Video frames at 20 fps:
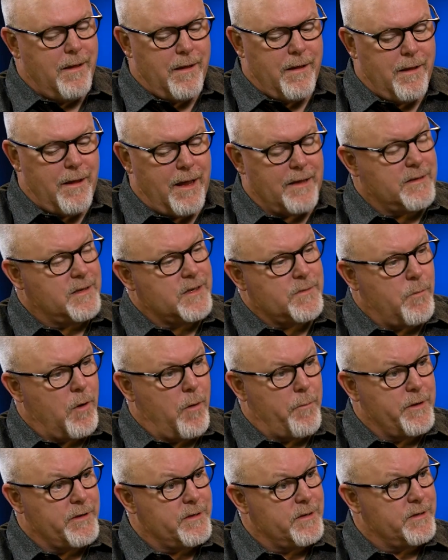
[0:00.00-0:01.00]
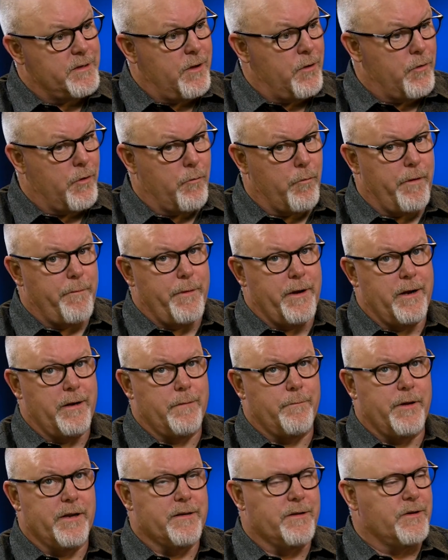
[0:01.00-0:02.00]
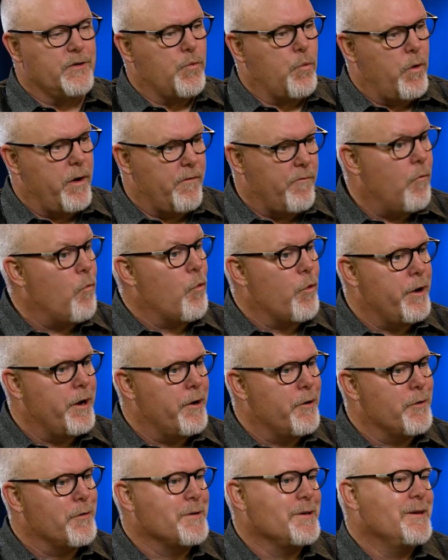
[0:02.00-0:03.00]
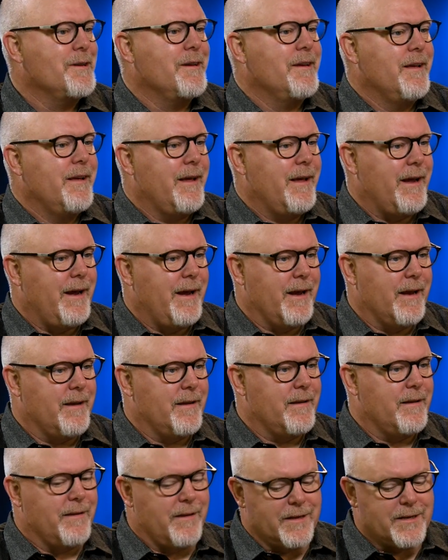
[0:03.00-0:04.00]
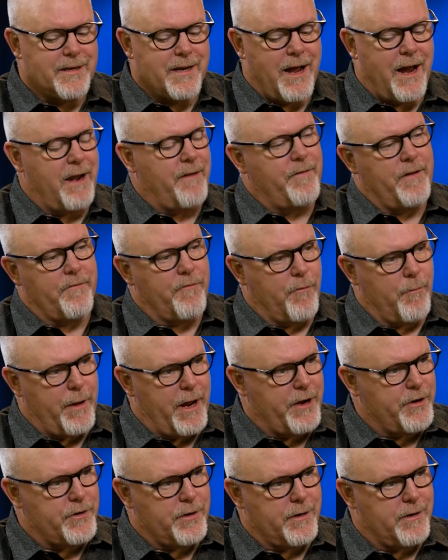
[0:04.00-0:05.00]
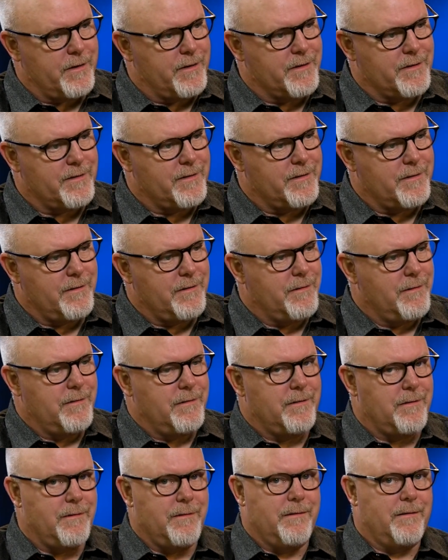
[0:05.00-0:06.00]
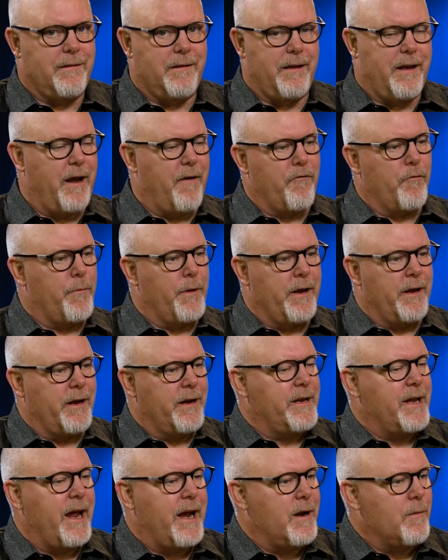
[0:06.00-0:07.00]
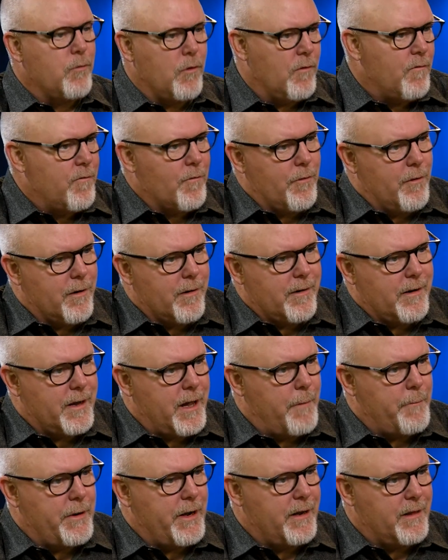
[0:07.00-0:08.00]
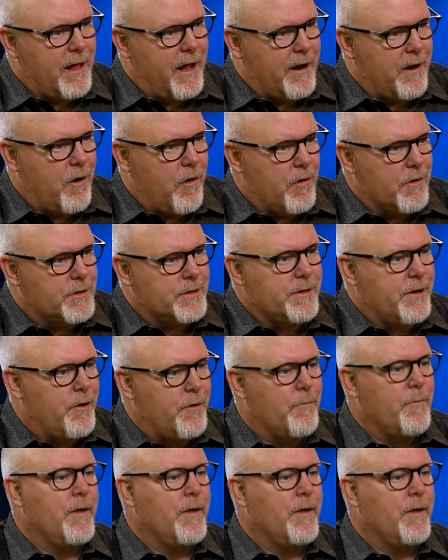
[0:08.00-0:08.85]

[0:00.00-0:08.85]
as a small business owner, we've been in business 24 years, and this kind of information has never been attainable for a company like ours. So